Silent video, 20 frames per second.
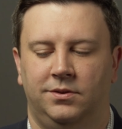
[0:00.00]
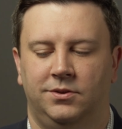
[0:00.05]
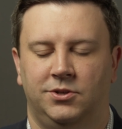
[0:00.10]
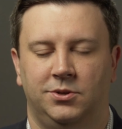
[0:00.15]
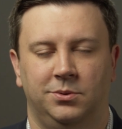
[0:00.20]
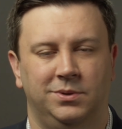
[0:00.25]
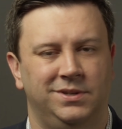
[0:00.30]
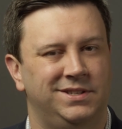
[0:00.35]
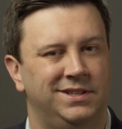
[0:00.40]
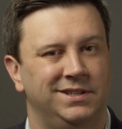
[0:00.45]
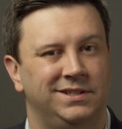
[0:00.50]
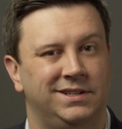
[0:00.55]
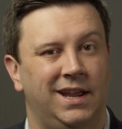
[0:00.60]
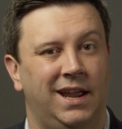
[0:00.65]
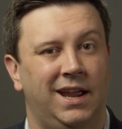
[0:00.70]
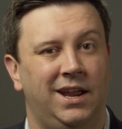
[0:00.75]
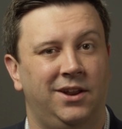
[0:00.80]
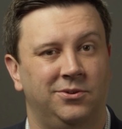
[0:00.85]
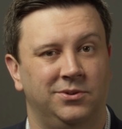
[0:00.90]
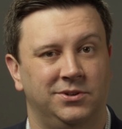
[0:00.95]
So is this
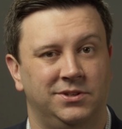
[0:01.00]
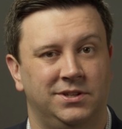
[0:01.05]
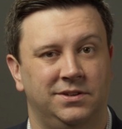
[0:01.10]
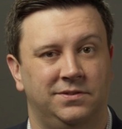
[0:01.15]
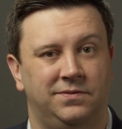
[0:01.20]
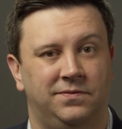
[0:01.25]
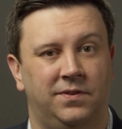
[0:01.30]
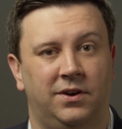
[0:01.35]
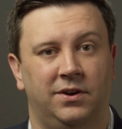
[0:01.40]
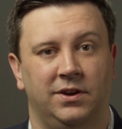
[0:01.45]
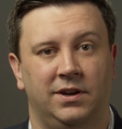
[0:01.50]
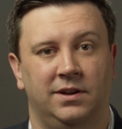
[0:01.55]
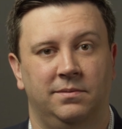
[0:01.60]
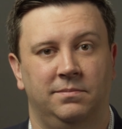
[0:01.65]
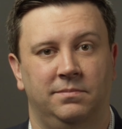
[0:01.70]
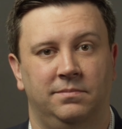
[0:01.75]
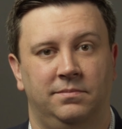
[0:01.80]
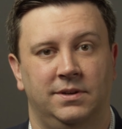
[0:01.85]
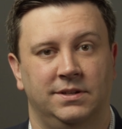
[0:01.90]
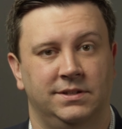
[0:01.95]
gain or is this
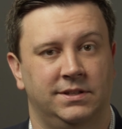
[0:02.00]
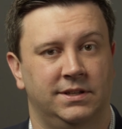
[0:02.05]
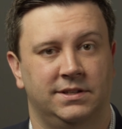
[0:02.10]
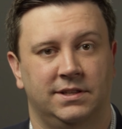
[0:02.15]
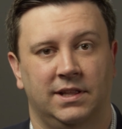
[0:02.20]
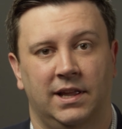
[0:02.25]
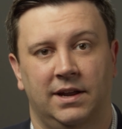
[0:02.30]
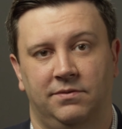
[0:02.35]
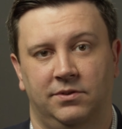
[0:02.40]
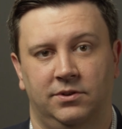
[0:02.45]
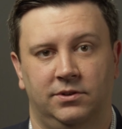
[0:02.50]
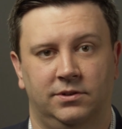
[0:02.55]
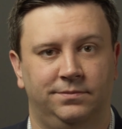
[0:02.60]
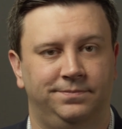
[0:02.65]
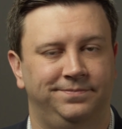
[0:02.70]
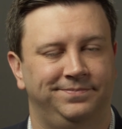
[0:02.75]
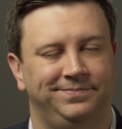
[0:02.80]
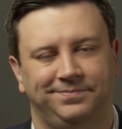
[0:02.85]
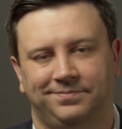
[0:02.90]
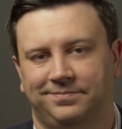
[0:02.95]
volume? Is this
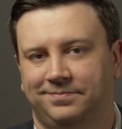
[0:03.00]
level?